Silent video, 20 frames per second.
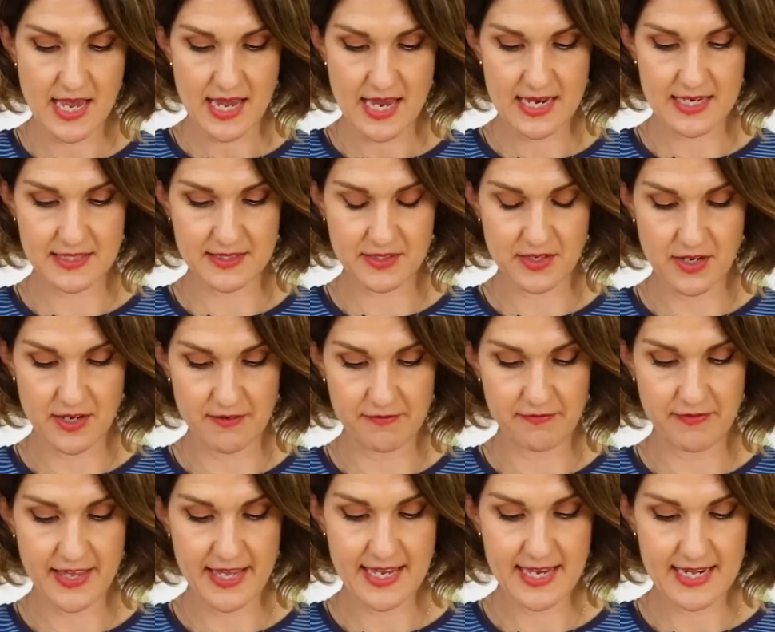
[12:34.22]
it's got a
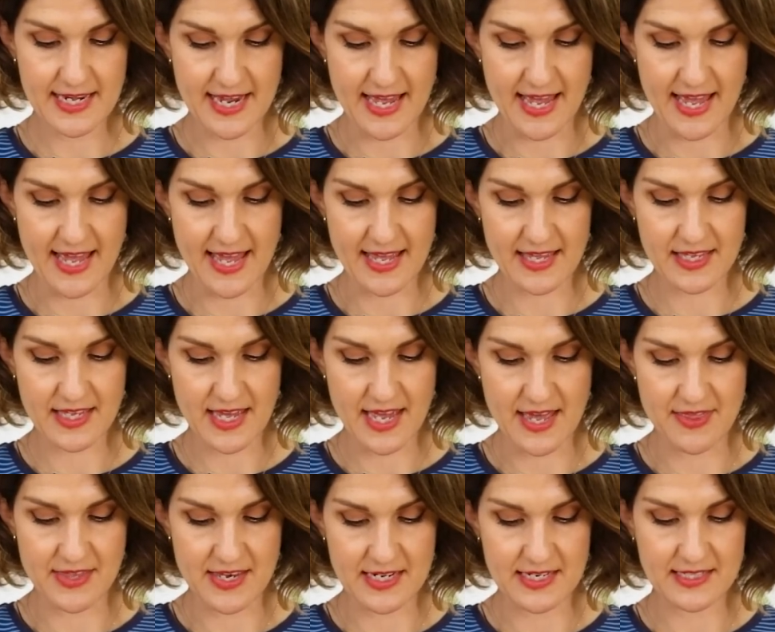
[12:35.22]
V-neck
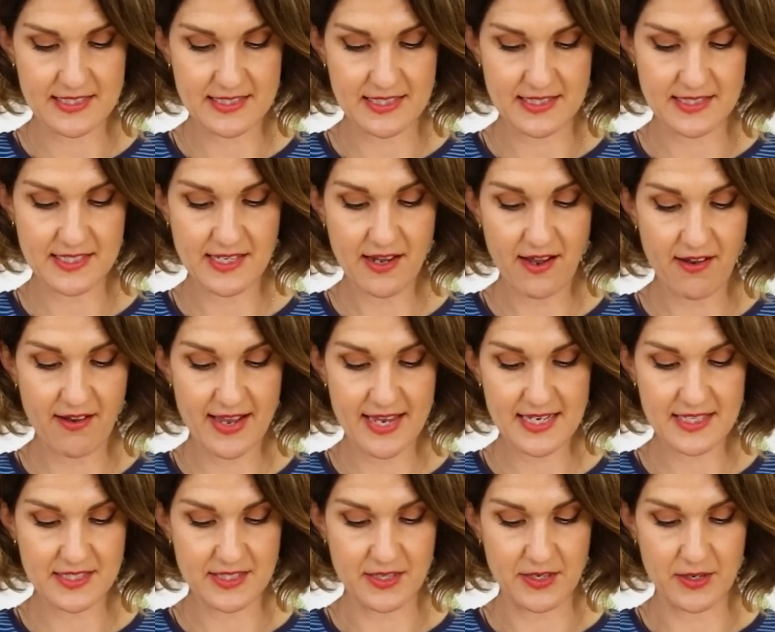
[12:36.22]
and then it's a tie
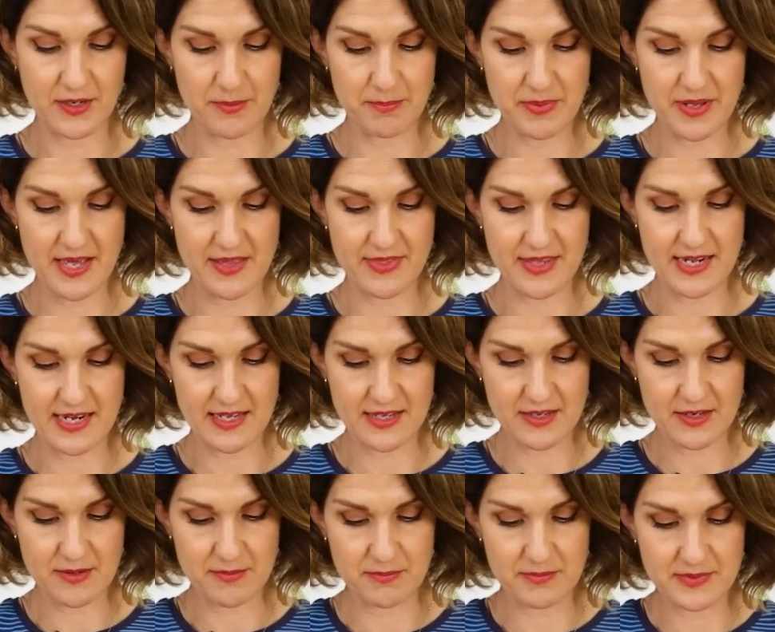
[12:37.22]
top and then it
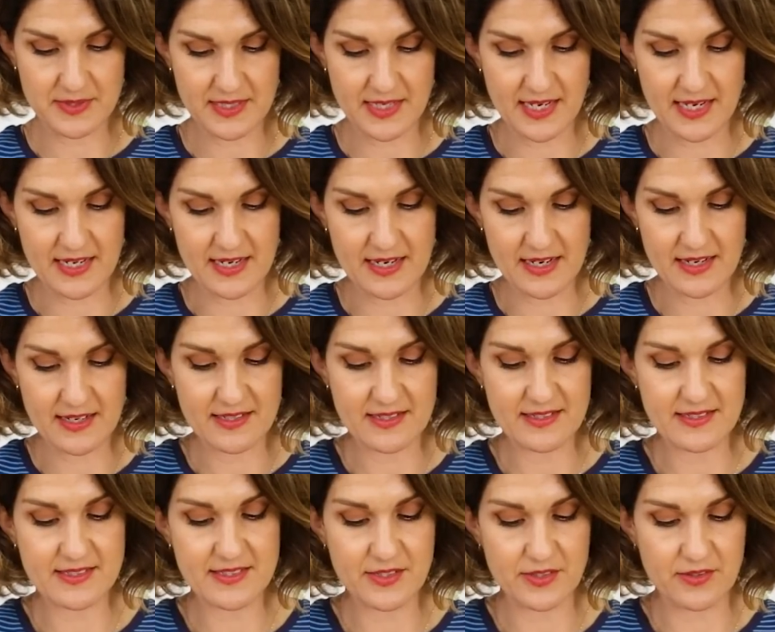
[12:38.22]
comes in
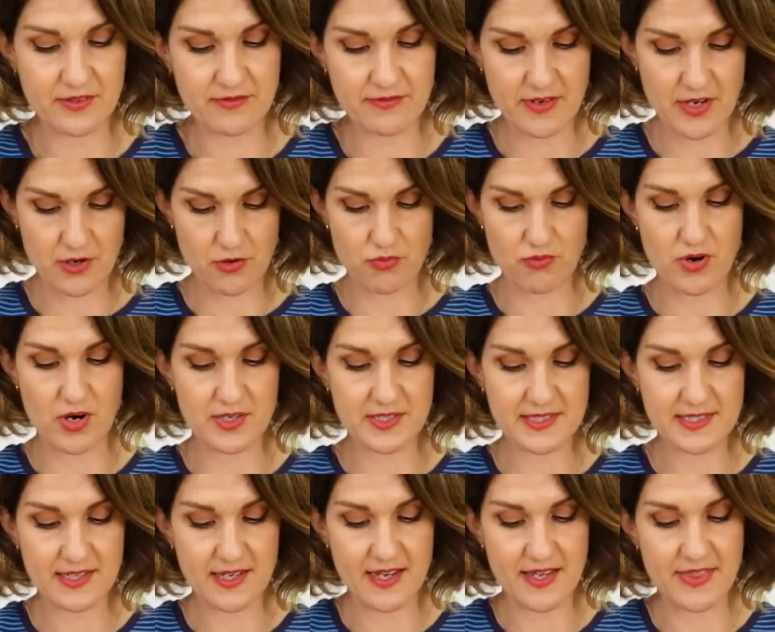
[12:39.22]
sort of
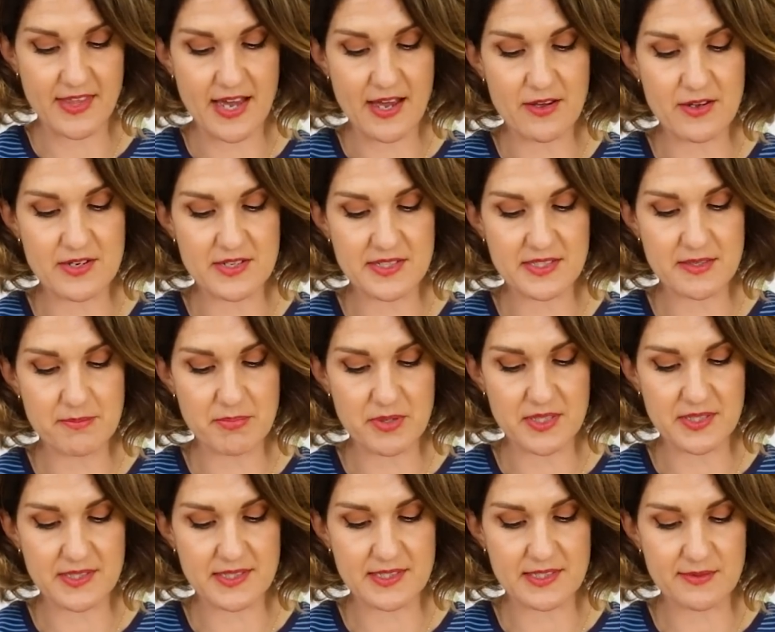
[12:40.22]
across like that under the
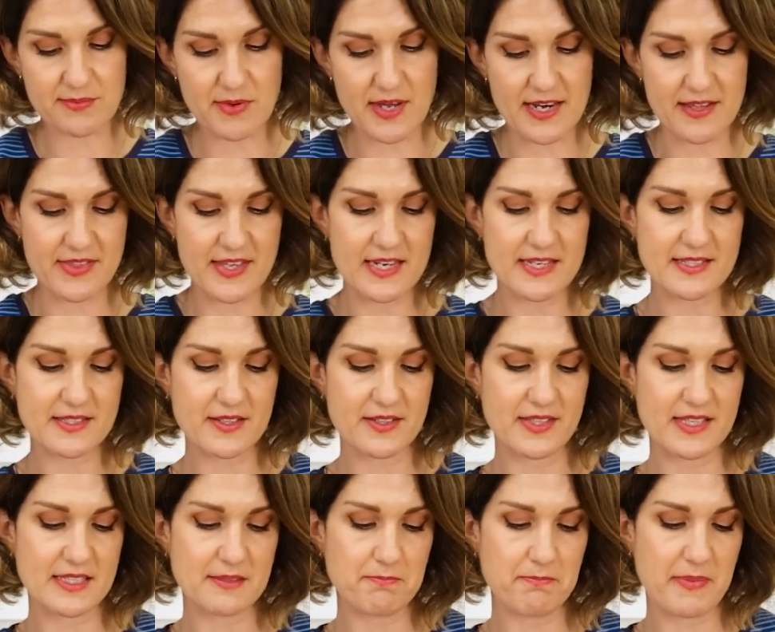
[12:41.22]
bust as well and then it's got
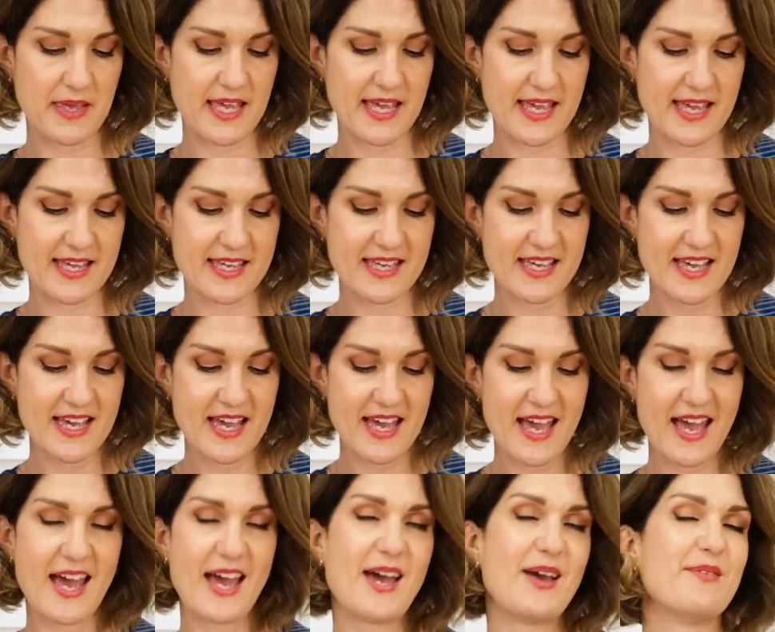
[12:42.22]
these big
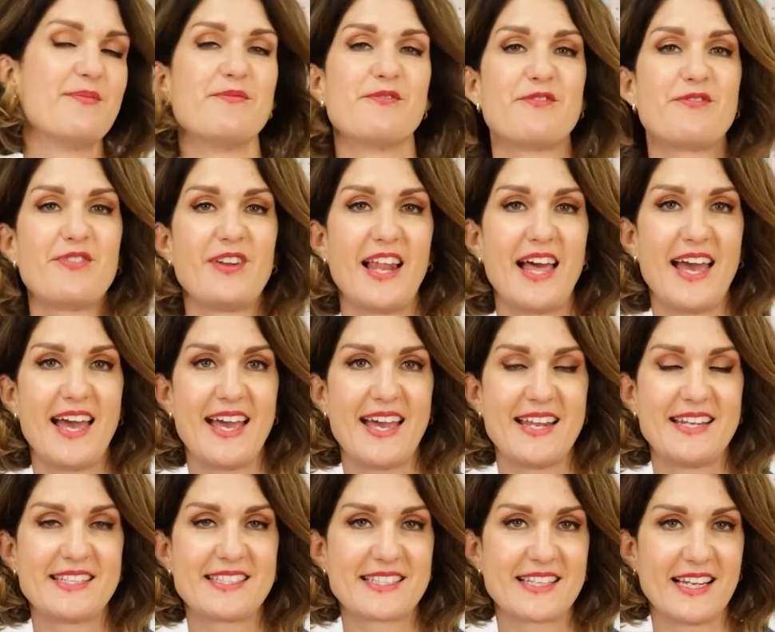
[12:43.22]
um,
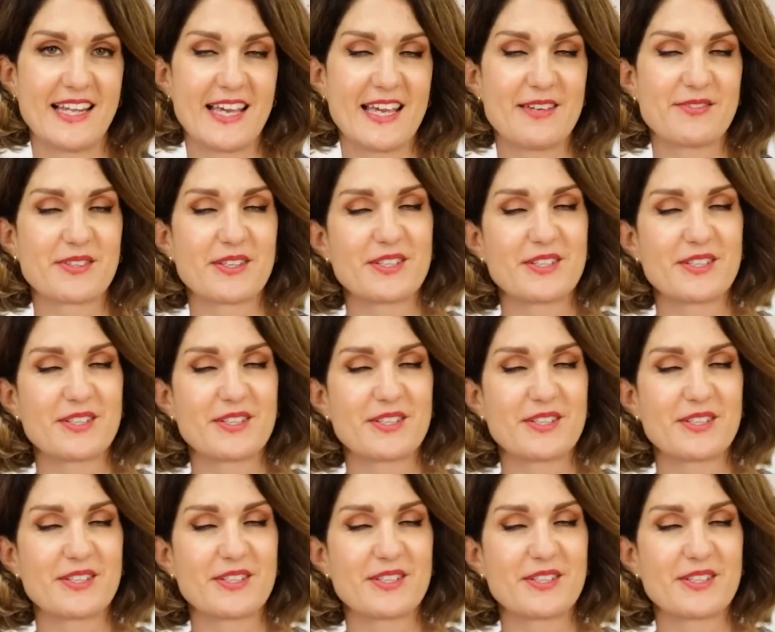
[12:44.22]
flared sleeves.